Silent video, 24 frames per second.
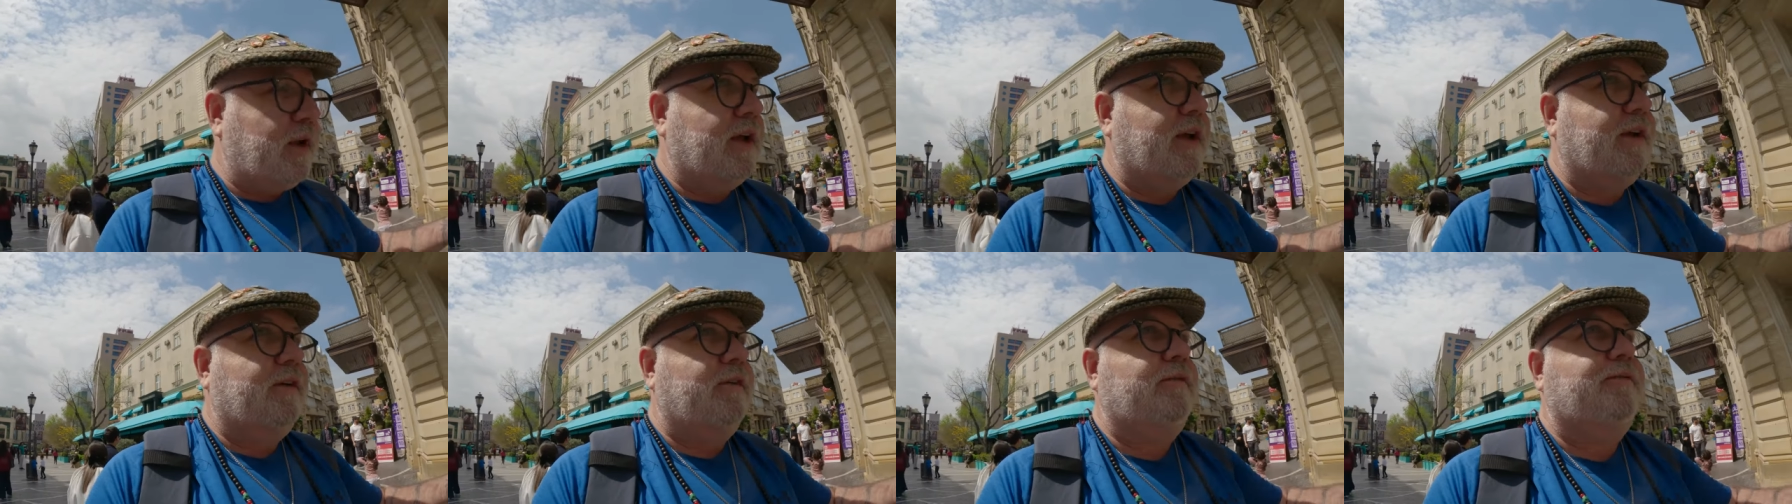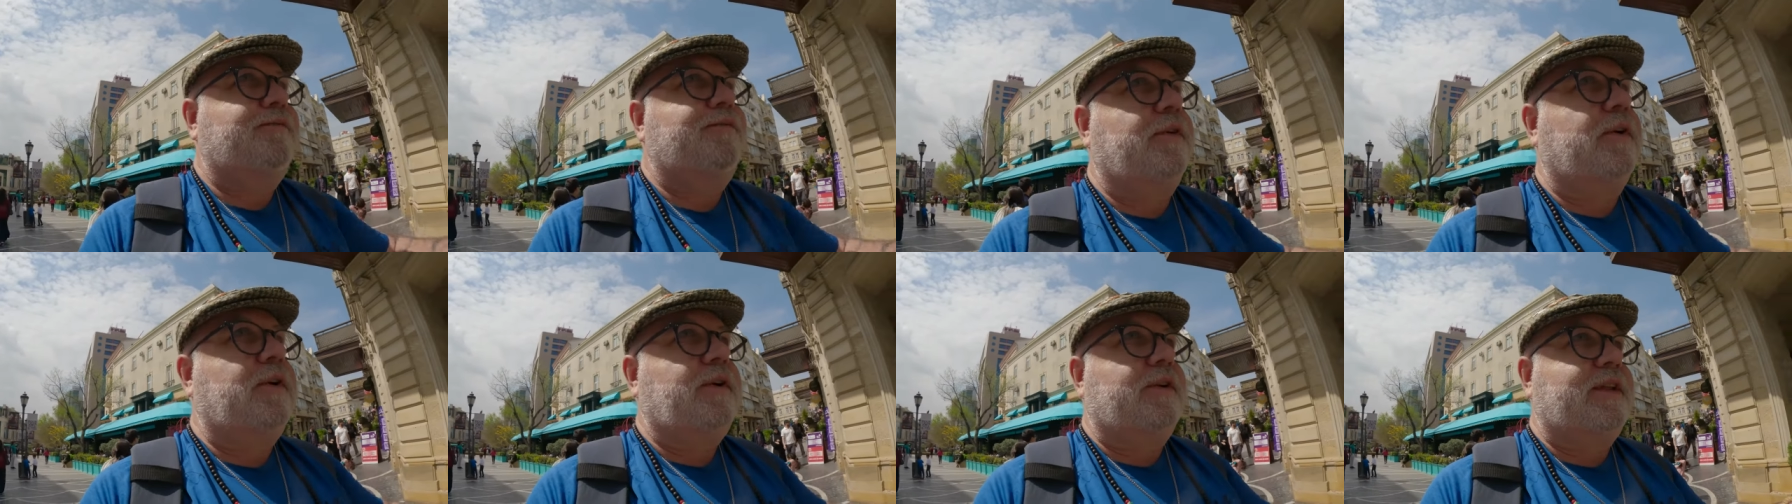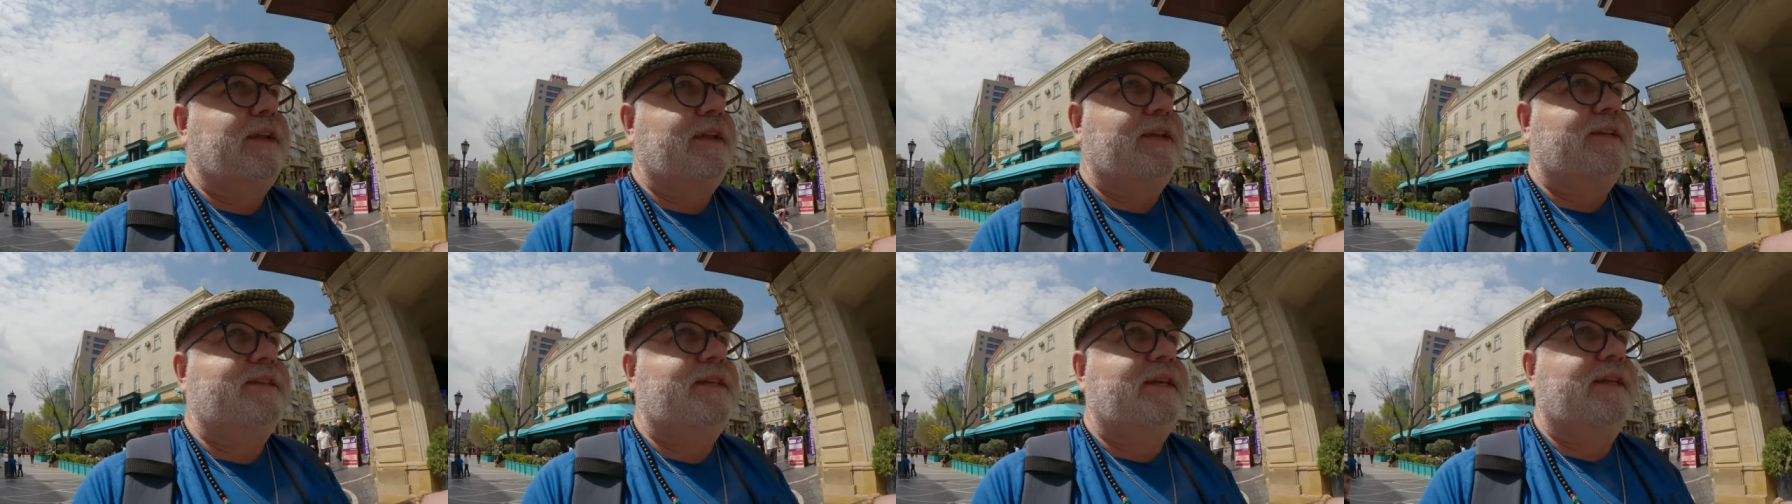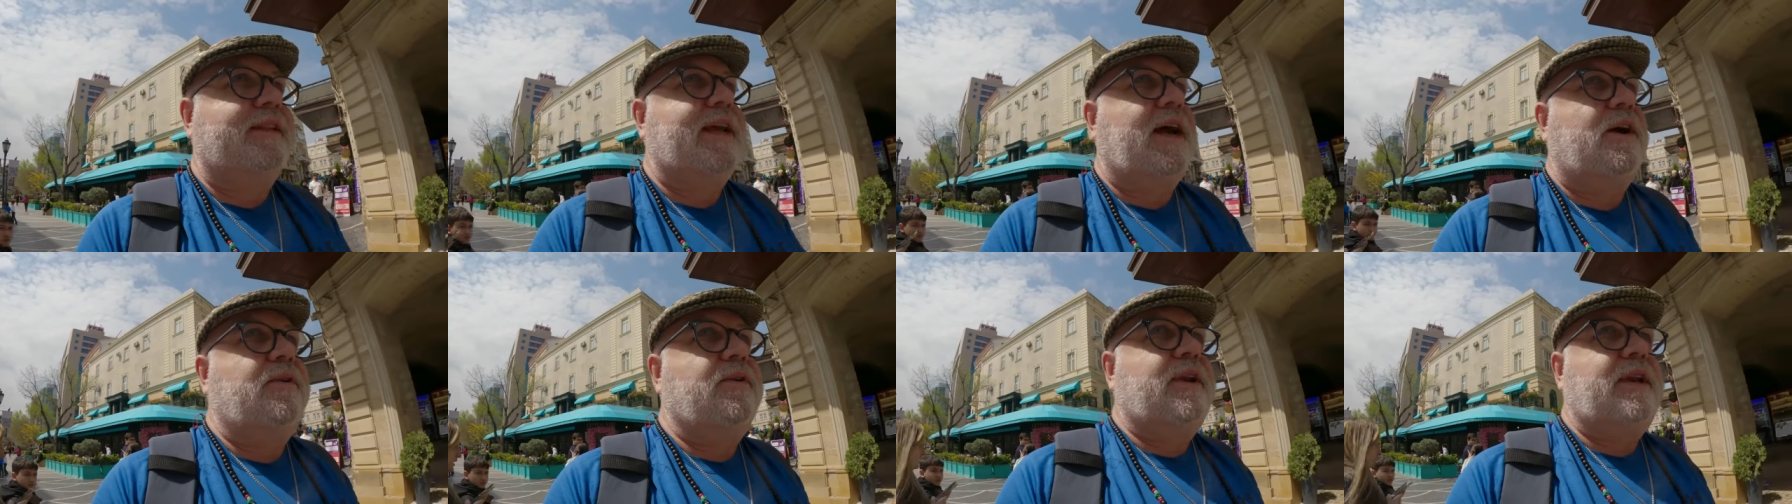to
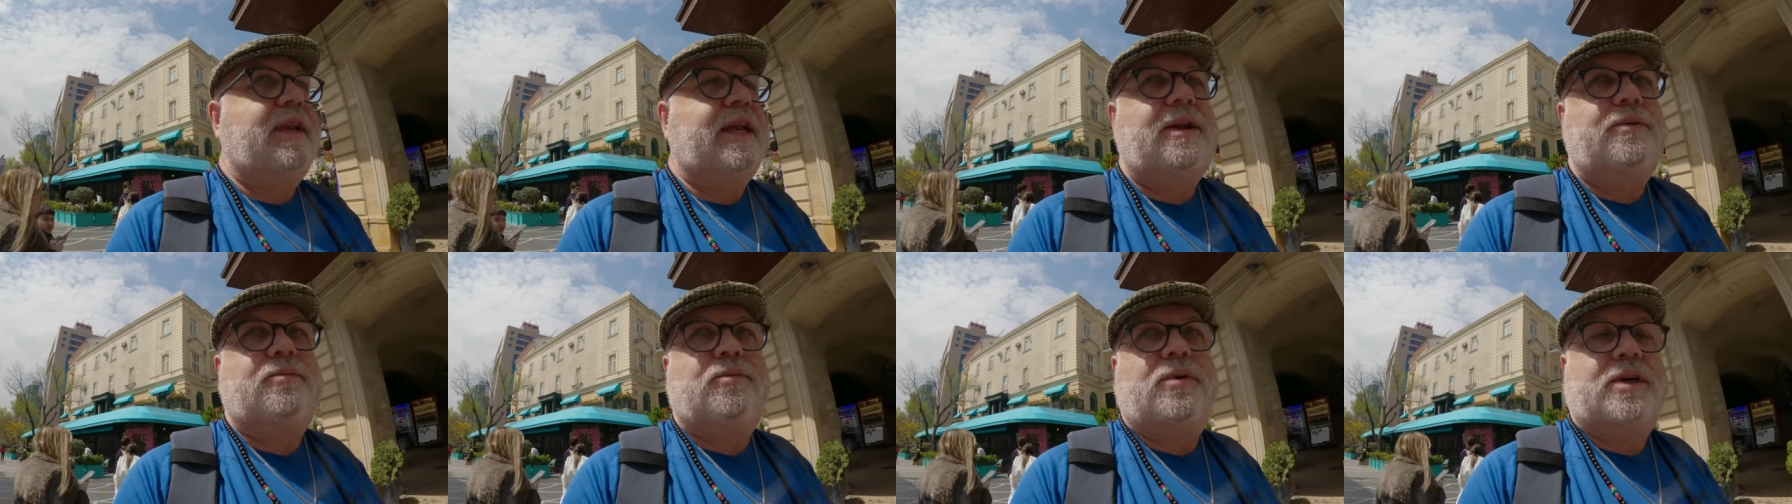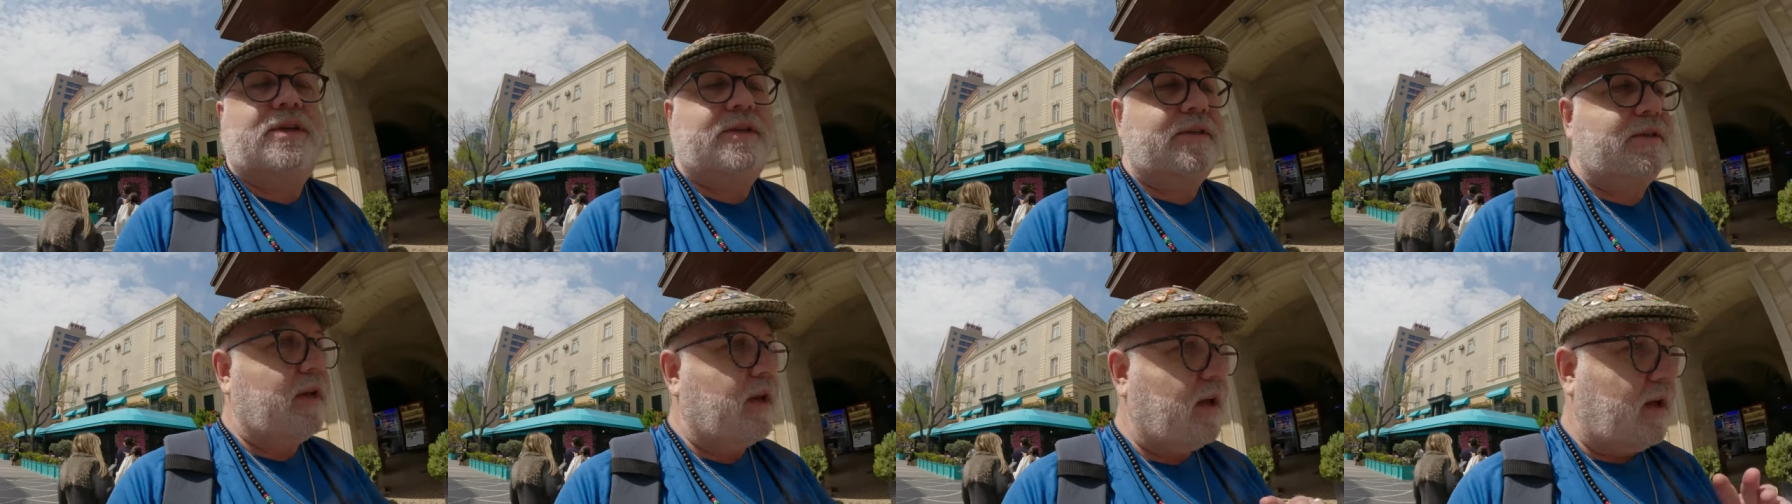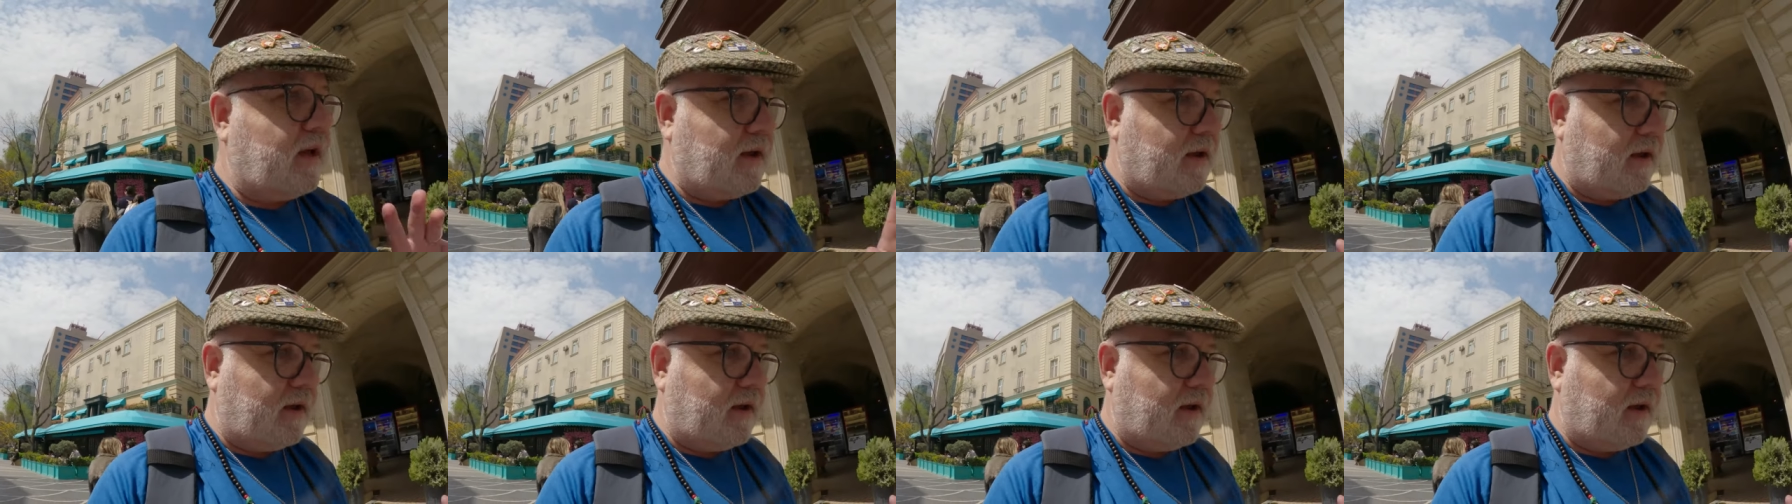sit down and eat was